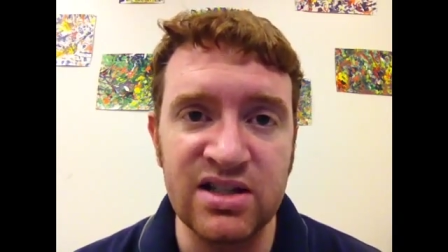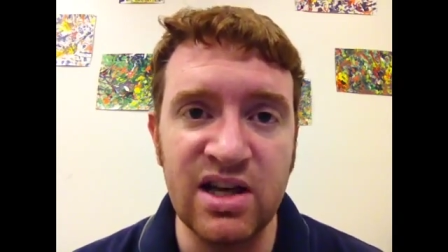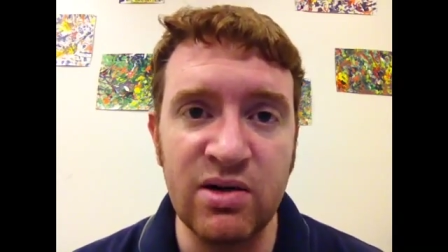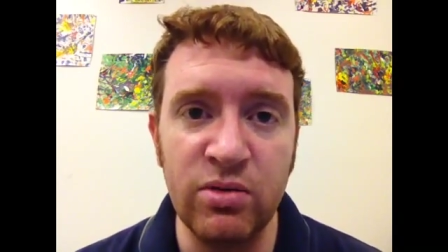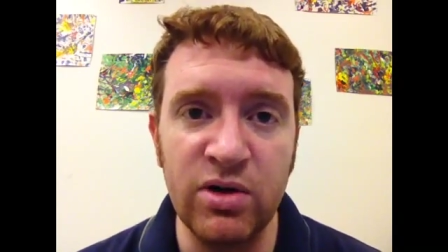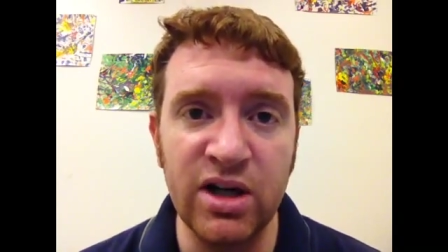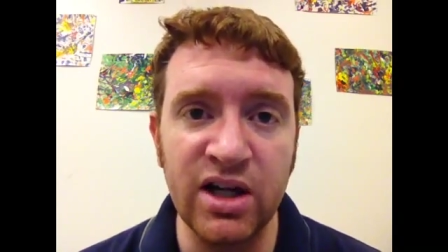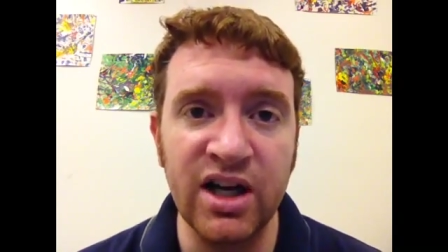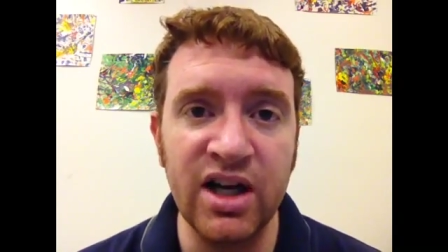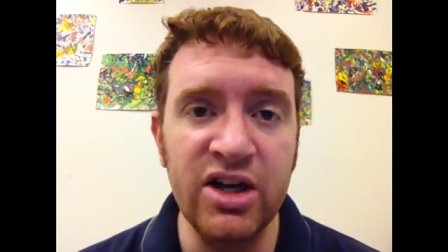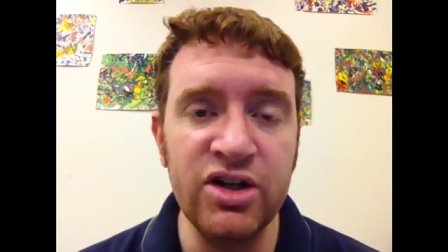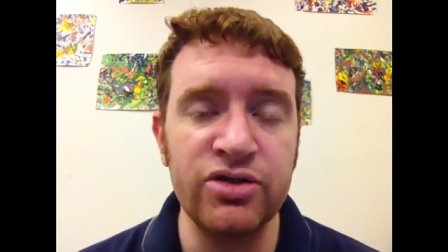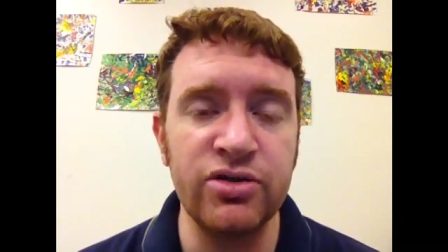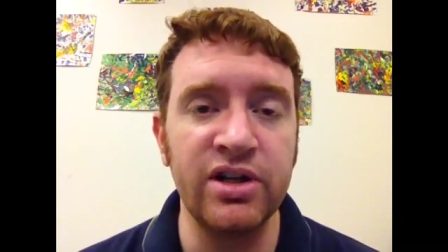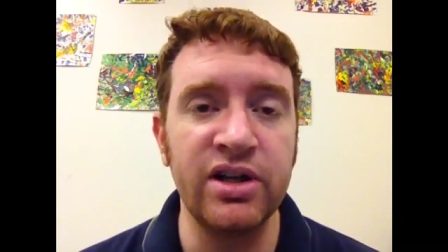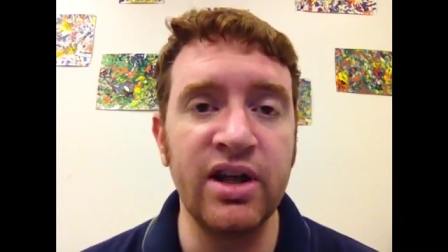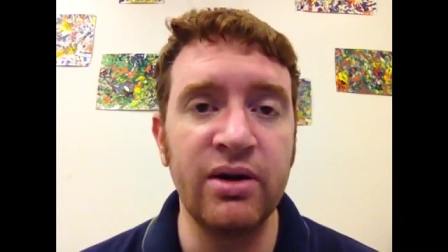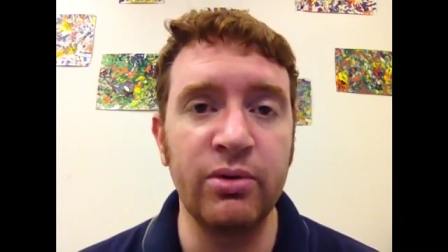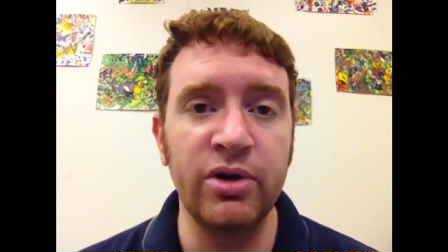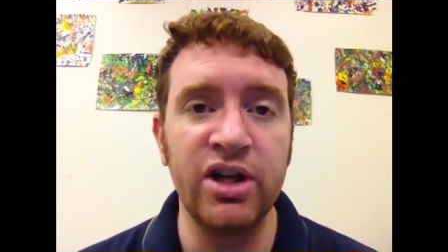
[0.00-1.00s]
They weren't a
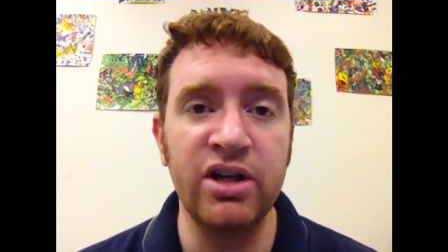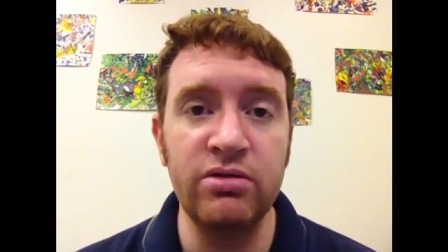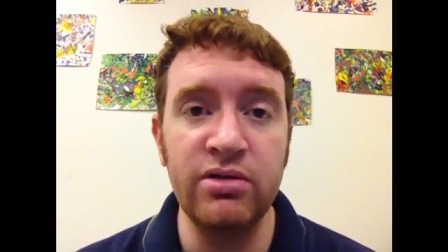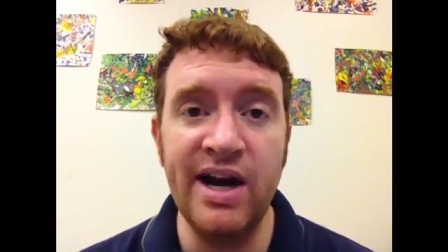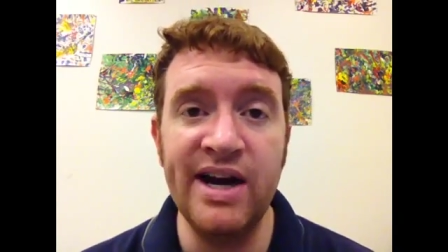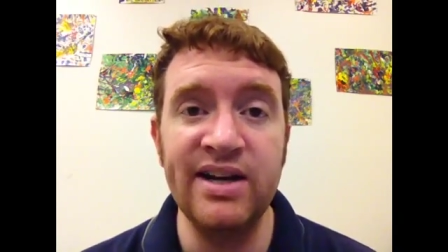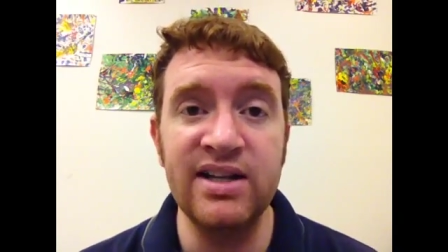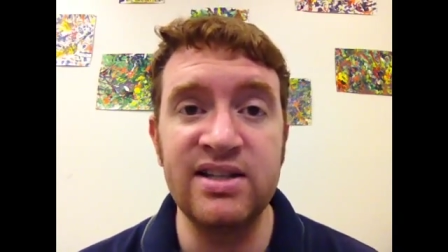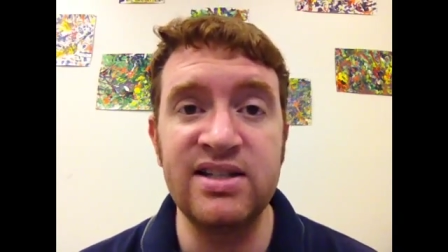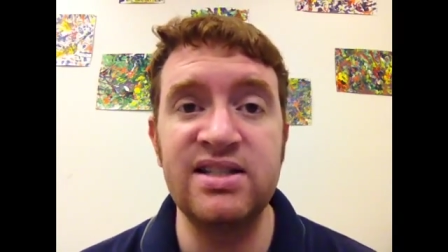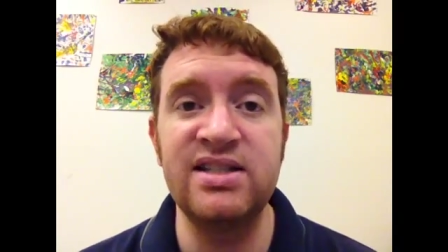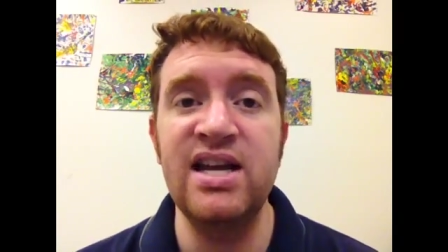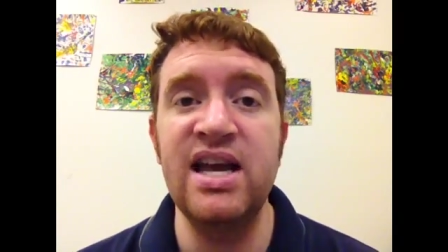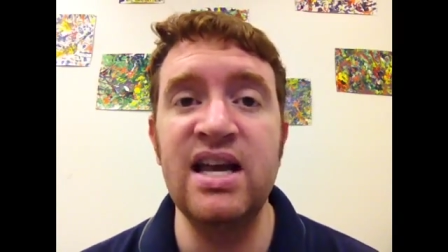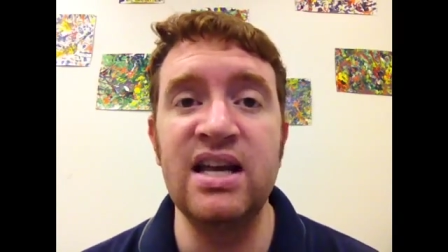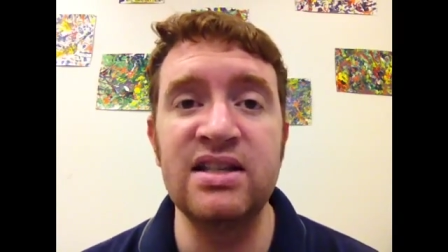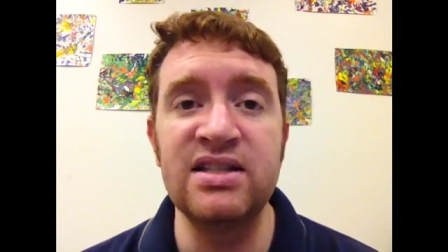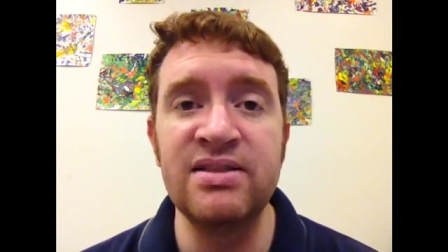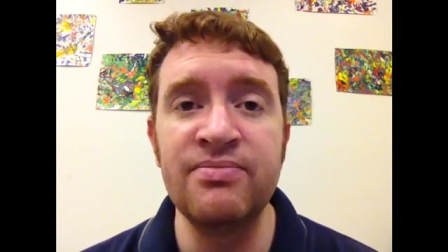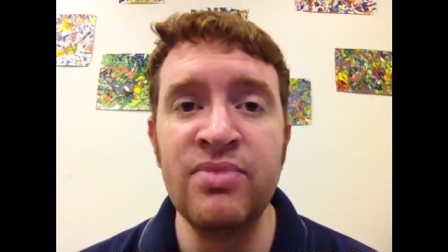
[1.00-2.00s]
country. They were United
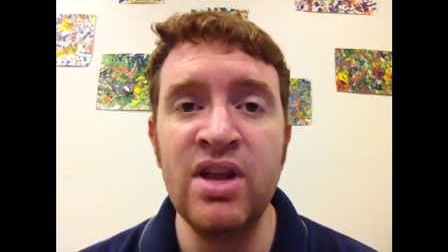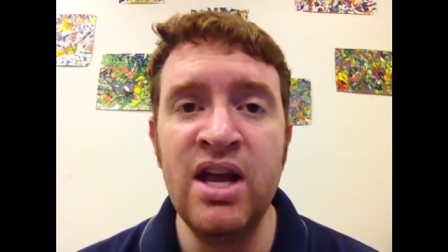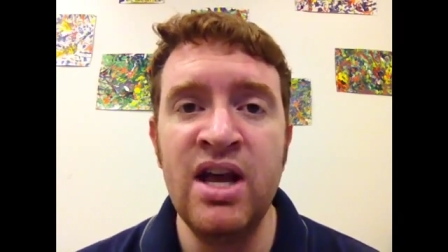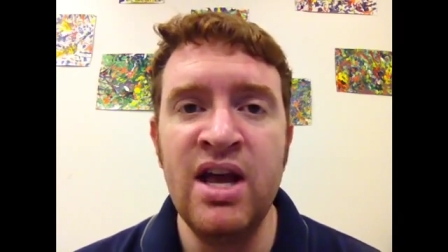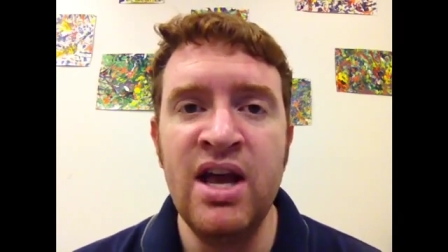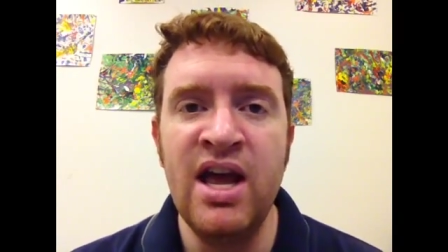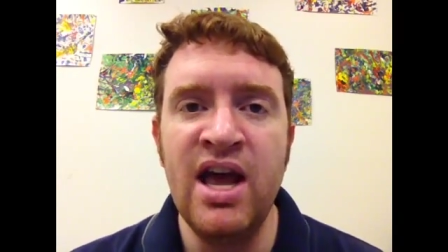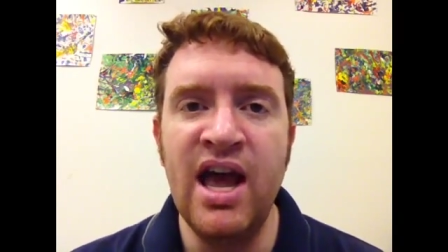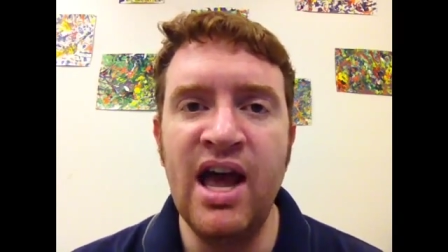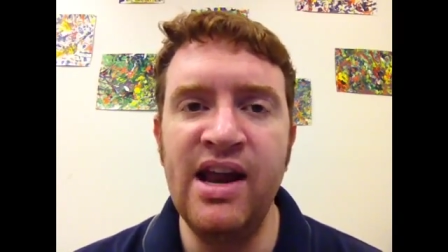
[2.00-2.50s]
States.